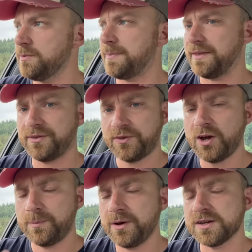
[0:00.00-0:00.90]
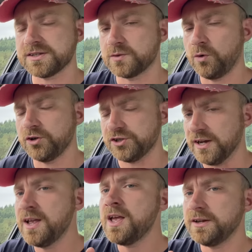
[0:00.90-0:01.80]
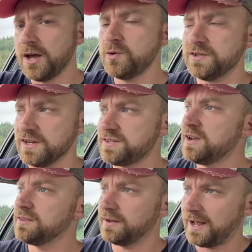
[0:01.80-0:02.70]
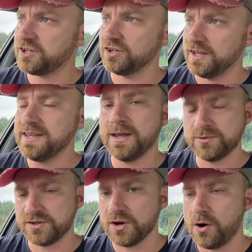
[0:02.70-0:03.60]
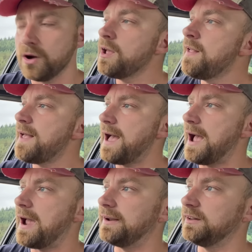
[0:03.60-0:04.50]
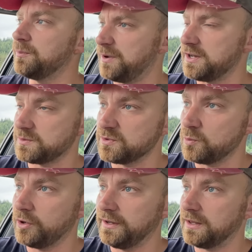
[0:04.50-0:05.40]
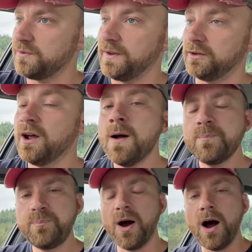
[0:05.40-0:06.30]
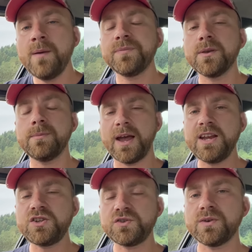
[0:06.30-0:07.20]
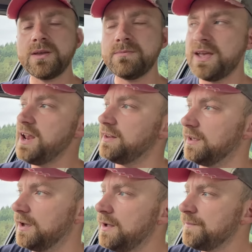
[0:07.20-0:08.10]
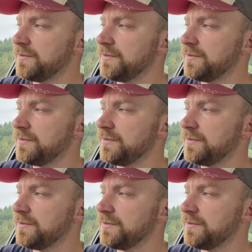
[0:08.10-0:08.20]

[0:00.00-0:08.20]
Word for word: about the third person to watch it noticed that actually it was a dog and the person was walking down the field. But the mainstream media,